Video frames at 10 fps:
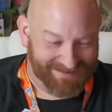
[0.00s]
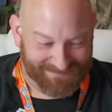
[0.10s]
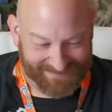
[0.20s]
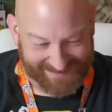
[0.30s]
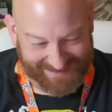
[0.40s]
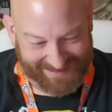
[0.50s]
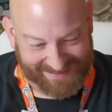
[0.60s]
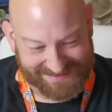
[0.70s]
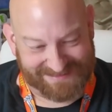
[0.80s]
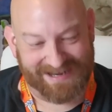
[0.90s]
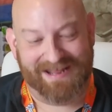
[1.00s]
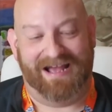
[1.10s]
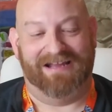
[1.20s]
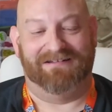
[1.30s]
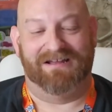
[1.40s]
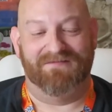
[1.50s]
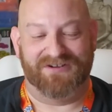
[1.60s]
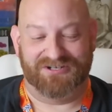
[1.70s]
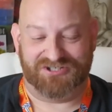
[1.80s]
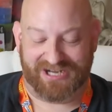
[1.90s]
oh my gosh. I love
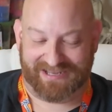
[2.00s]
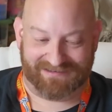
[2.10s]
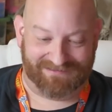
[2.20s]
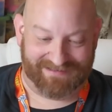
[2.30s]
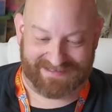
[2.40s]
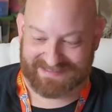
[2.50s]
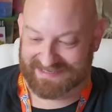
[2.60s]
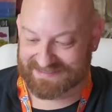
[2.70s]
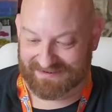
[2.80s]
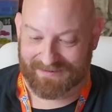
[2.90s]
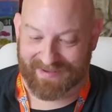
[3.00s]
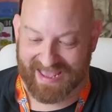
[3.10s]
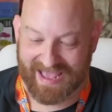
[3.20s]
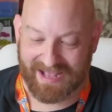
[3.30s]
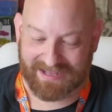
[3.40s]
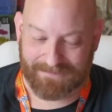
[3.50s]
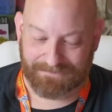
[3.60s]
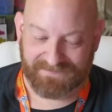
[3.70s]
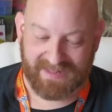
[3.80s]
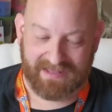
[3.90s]
your channel. It says on the back.
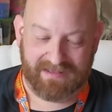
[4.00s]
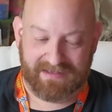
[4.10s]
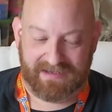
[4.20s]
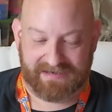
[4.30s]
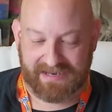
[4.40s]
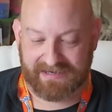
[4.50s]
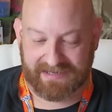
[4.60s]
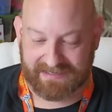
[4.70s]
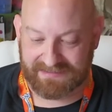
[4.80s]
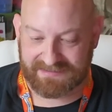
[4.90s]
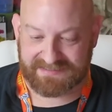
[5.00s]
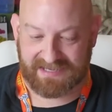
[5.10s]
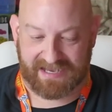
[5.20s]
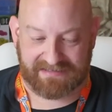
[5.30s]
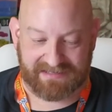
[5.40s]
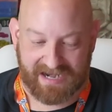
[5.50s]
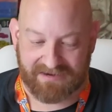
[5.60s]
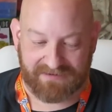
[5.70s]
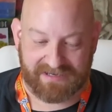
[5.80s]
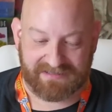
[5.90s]
And then inside, did I
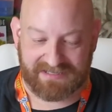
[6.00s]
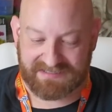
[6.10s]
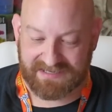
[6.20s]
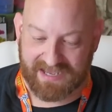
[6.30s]
read this